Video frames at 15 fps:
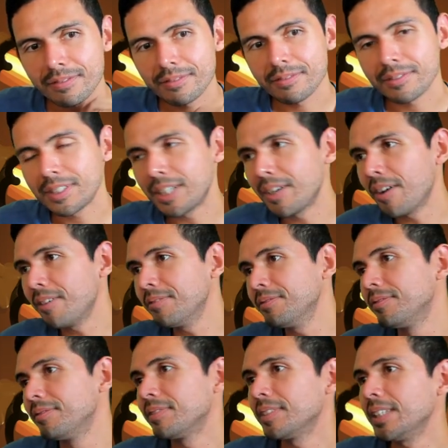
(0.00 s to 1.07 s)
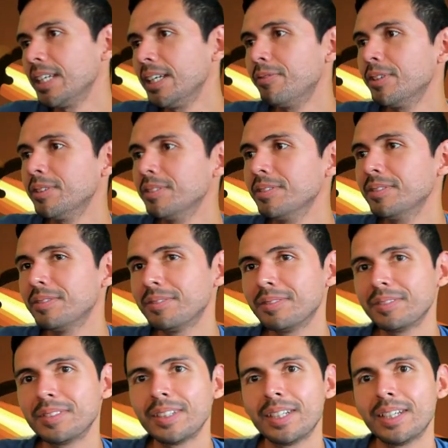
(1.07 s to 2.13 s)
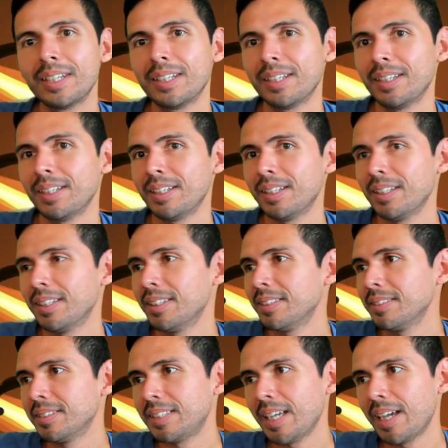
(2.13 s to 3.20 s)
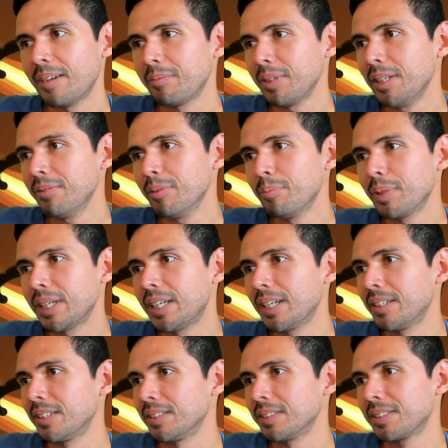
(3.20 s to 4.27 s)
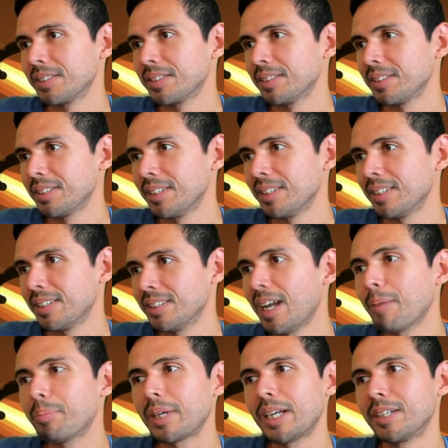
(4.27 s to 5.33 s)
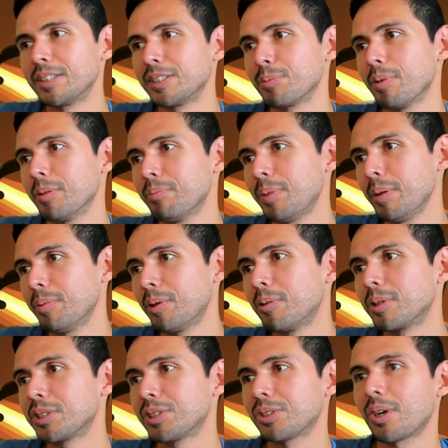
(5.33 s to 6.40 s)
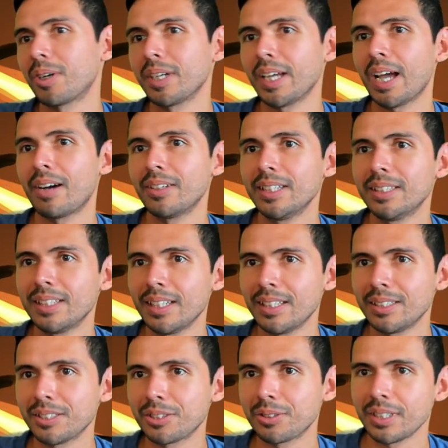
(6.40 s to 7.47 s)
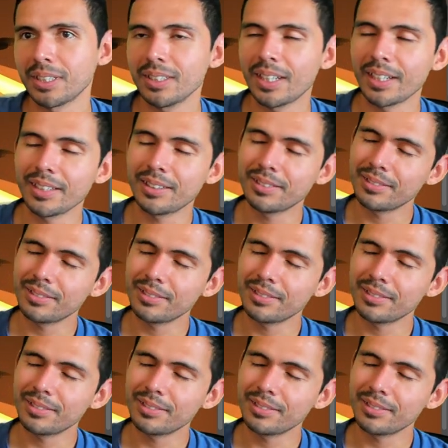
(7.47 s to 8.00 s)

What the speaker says: You know? Even beginners, you know, not beginners, but people who are starting out in the industry, like,